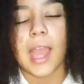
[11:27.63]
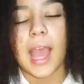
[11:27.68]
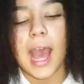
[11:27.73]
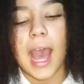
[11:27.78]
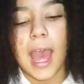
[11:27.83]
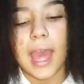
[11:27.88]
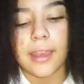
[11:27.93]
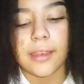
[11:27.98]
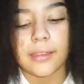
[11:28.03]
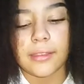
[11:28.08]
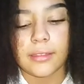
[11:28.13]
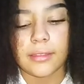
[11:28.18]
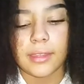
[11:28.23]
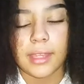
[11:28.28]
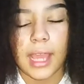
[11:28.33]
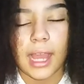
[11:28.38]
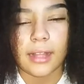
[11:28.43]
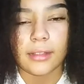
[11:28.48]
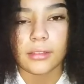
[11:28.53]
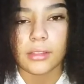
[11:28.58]
And
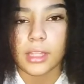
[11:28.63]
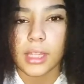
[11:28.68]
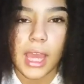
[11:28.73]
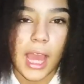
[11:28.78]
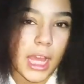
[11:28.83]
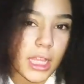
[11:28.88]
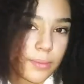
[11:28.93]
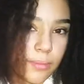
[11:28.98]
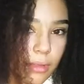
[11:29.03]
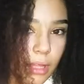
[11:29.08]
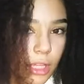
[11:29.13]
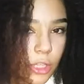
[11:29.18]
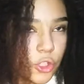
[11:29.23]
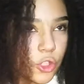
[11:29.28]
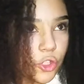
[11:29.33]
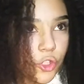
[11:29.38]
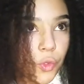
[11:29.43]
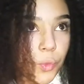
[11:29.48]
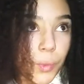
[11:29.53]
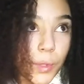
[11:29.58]
they asked me like,
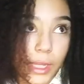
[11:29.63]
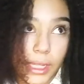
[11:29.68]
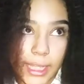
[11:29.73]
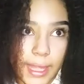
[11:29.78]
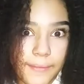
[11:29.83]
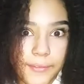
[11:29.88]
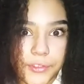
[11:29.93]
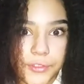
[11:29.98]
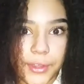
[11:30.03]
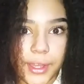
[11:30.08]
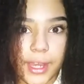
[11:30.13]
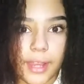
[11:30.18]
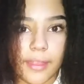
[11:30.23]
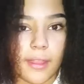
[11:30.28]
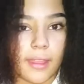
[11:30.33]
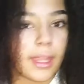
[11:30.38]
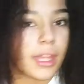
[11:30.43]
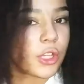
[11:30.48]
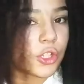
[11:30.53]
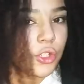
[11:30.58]
do you know where he lives or
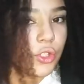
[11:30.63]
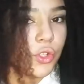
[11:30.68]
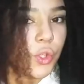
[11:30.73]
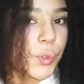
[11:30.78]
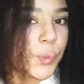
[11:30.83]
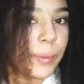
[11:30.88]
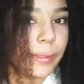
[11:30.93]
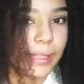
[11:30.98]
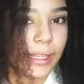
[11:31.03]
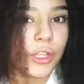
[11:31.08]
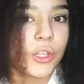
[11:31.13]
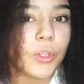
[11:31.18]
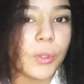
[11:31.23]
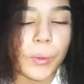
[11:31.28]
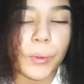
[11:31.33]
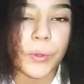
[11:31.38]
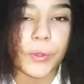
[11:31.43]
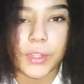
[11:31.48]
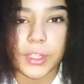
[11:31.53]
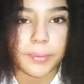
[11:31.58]
anything? Like, because we didn't
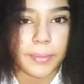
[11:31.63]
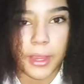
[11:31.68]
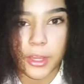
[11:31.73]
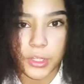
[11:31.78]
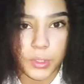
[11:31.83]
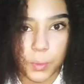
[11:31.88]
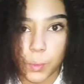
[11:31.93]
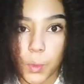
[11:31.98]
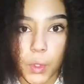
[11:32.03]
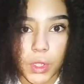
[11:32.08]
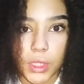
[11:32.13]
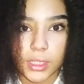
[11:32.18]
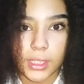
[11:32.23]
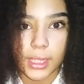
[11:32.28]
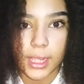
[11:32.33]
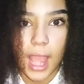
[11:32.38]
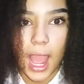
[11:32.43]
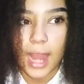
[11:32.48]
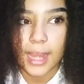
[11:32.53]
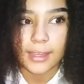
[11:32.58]
know who this person was.
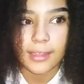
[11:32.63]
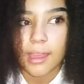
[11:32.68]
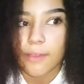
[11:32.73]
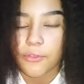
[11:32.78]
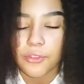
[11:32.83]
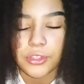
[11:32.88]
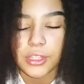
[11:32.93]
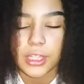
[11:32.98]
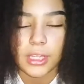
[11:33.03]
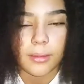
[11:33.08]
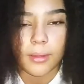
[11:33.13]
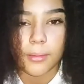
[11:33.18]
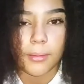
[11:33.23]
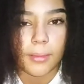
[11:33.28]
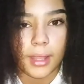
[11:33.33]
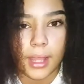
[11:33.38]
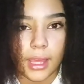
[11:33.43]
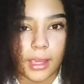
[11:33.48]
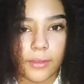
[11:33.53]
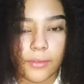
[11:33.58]
Like, I'd never seen him in
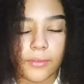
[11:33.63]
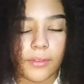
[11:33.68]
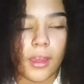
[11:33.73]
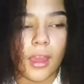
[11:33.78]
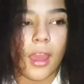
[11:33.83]
my life.